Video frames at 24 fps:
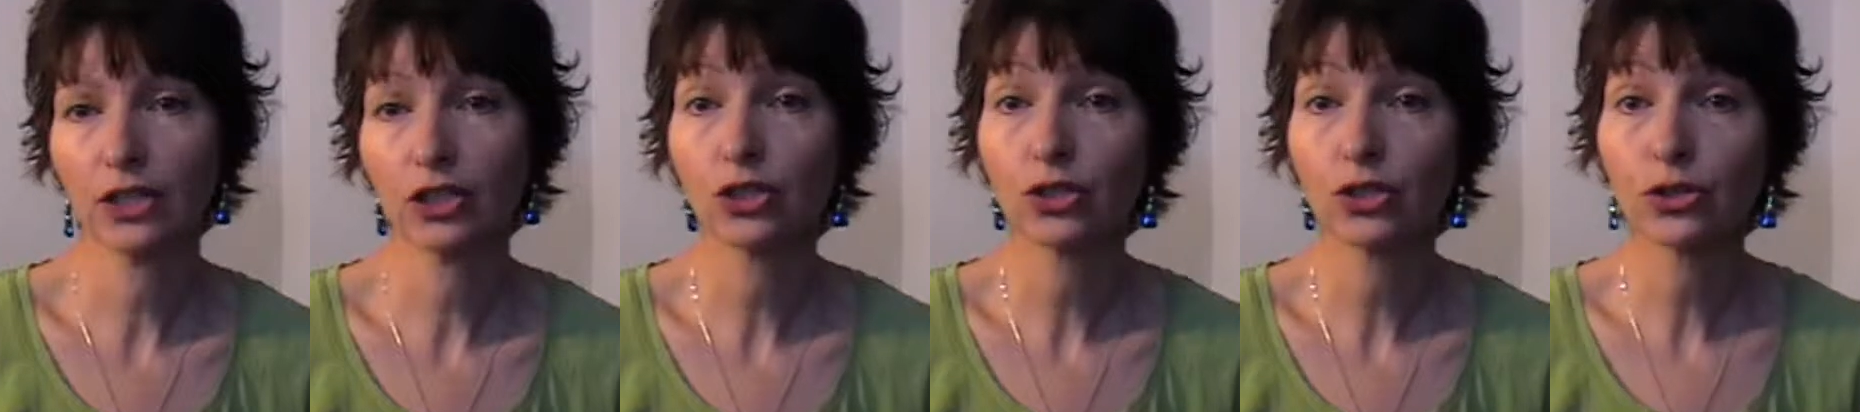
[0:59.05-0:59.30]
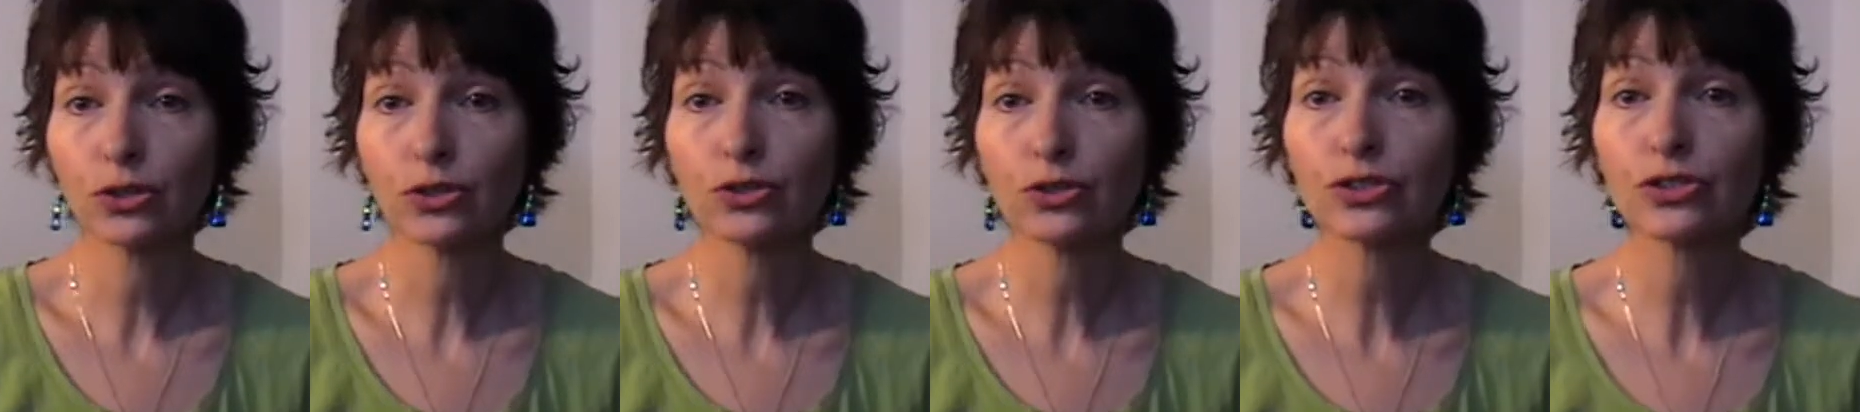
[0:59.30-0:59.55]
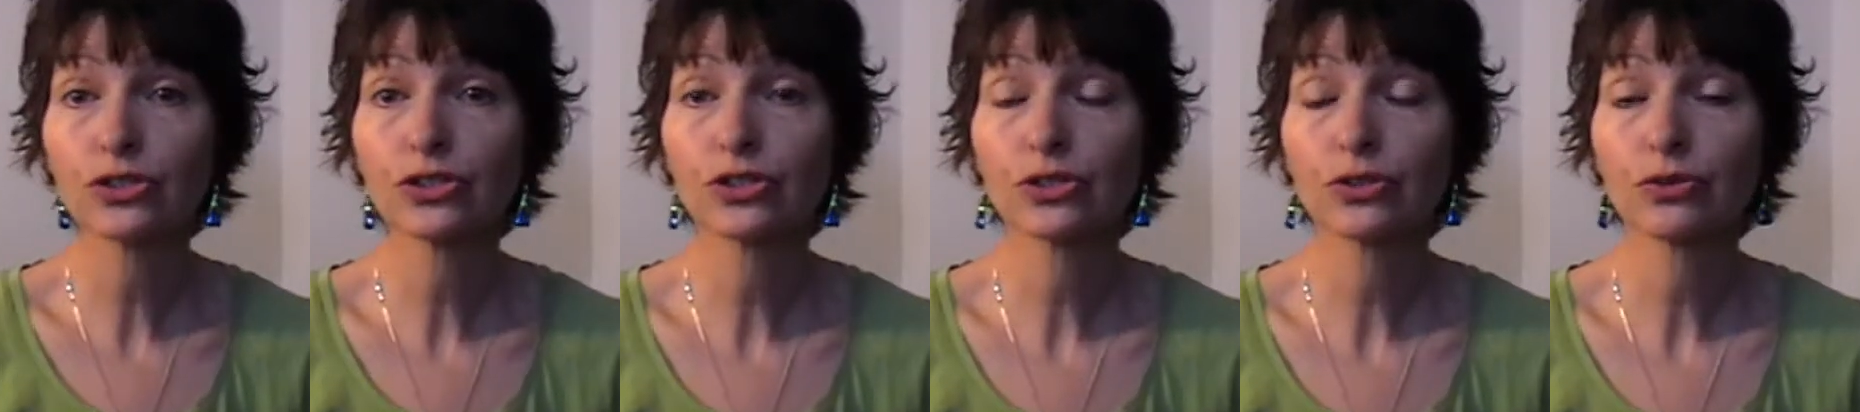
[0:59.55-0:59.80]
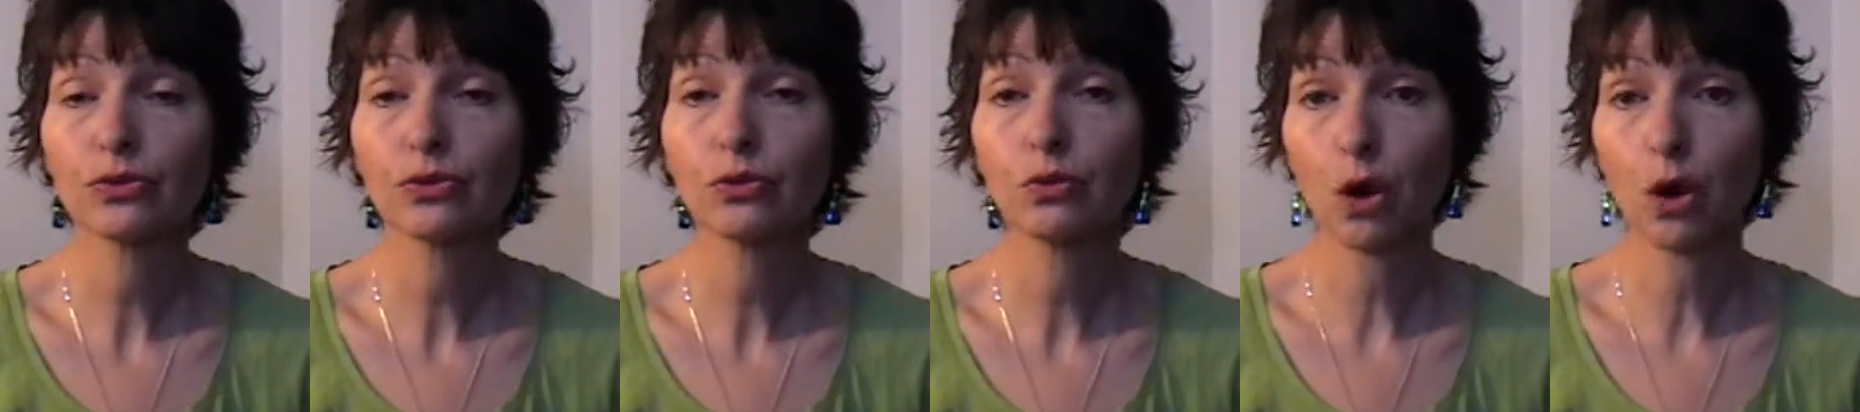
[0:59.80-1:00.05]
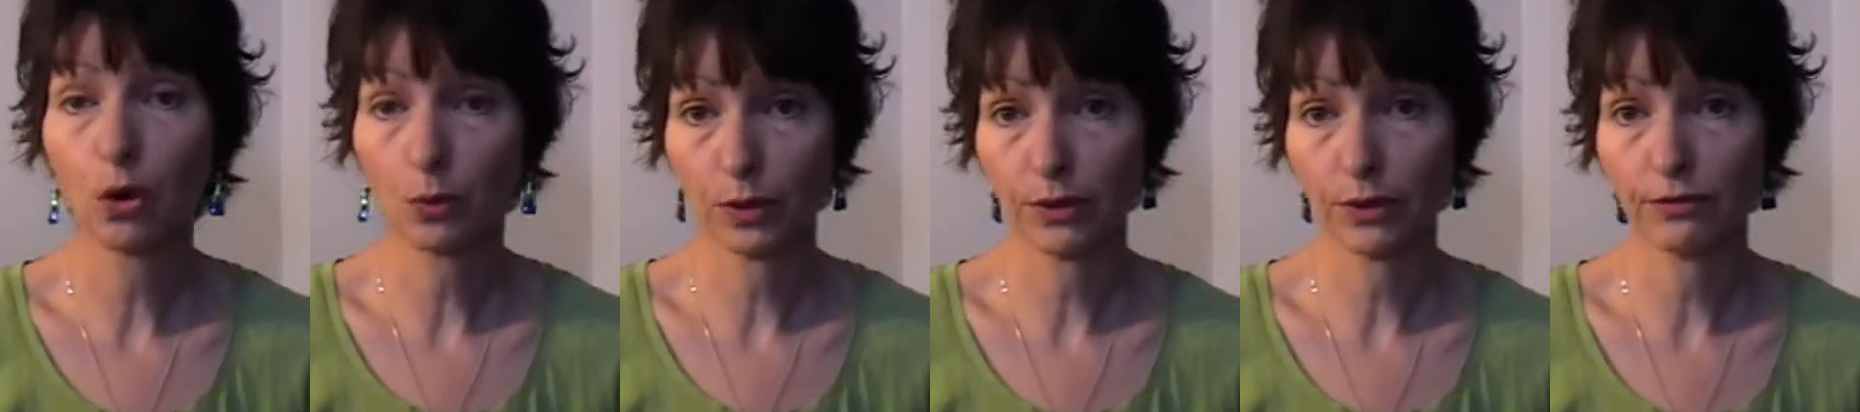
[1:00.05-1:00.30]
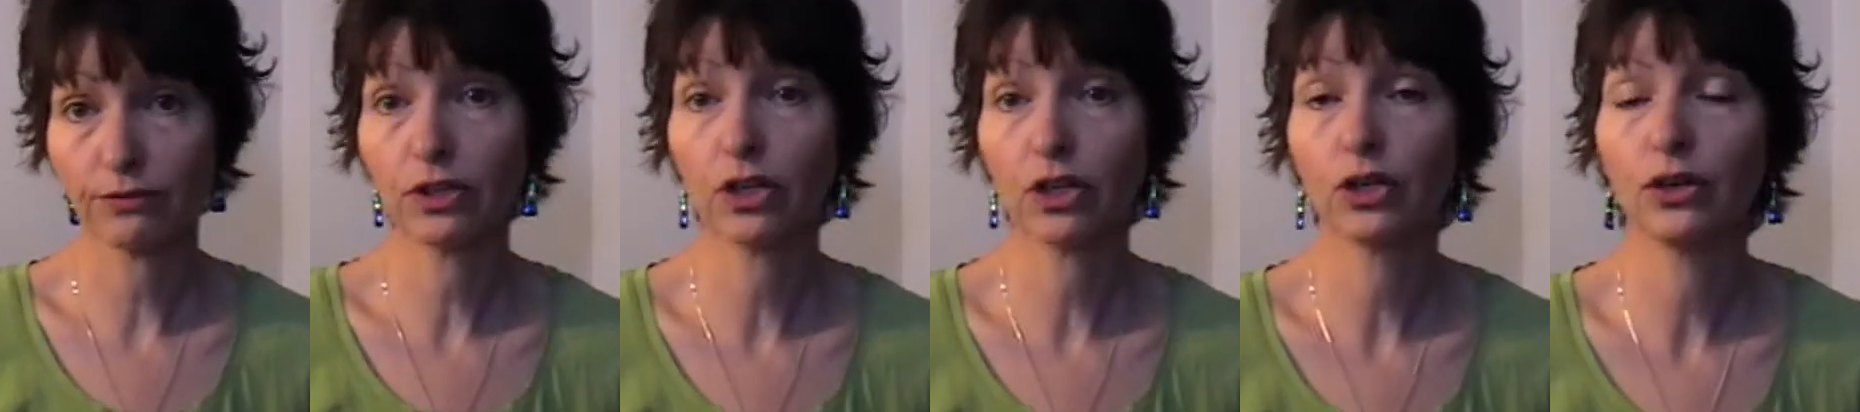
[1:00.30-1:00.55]
use what
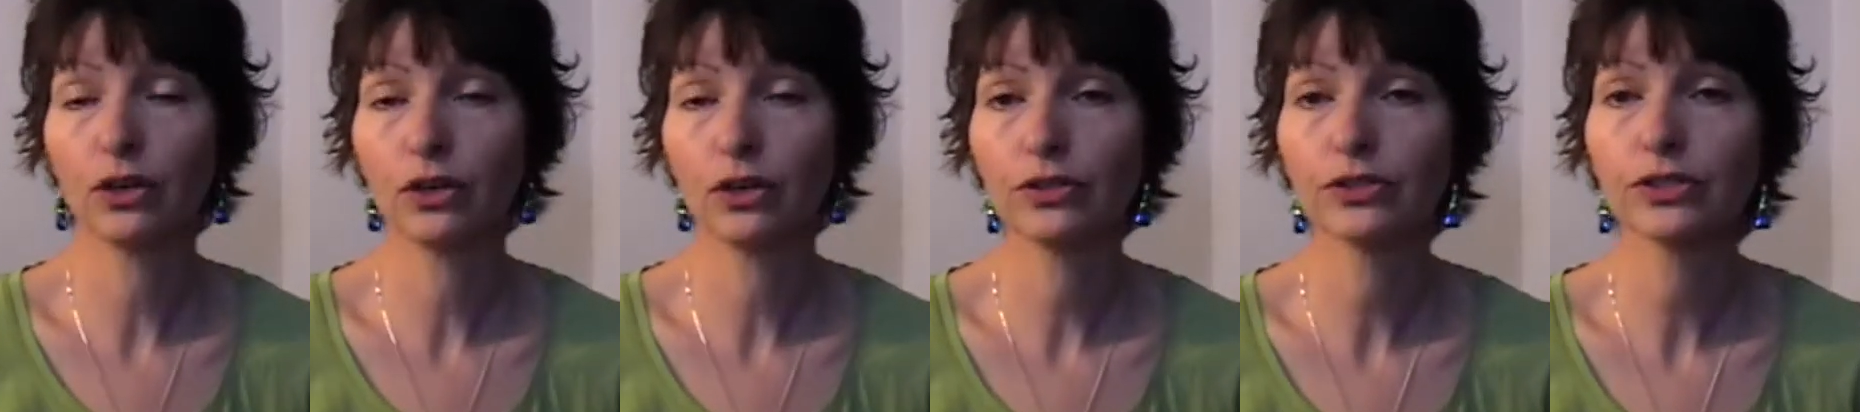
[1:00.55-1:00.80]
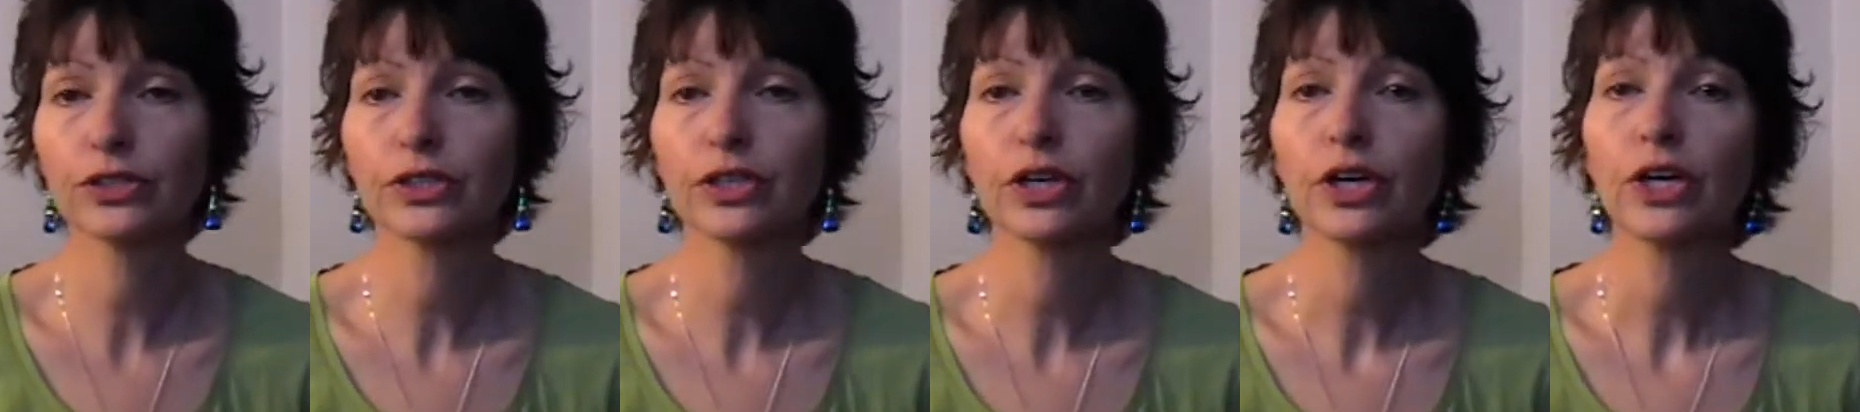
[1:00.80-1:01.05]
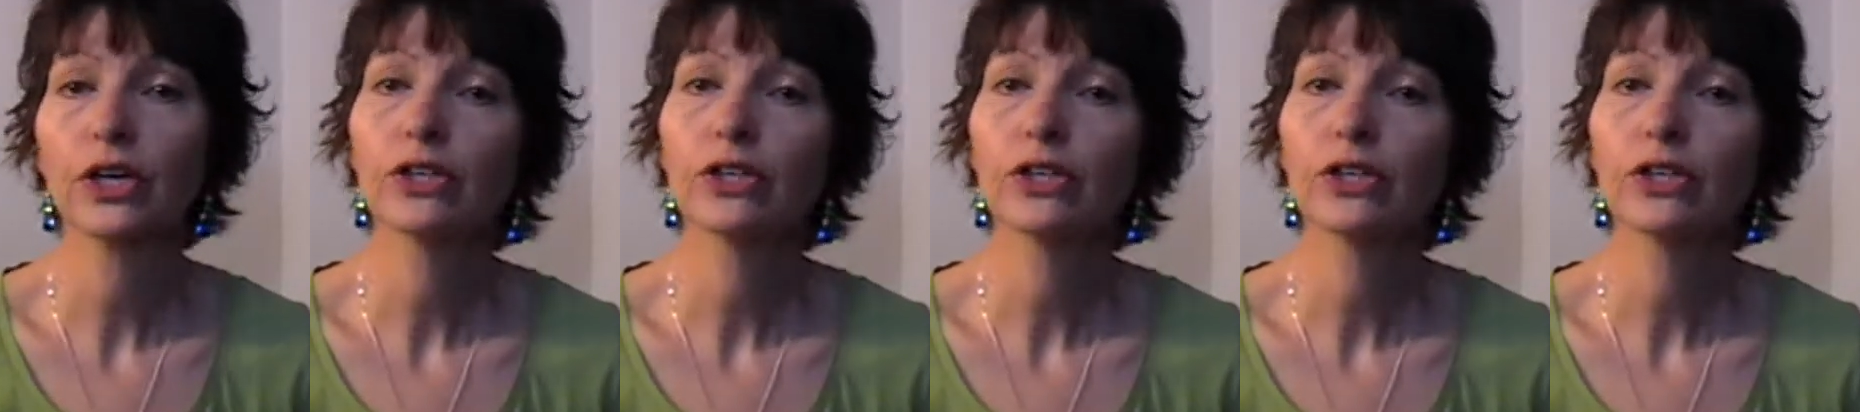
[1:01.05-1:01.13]
we've learnt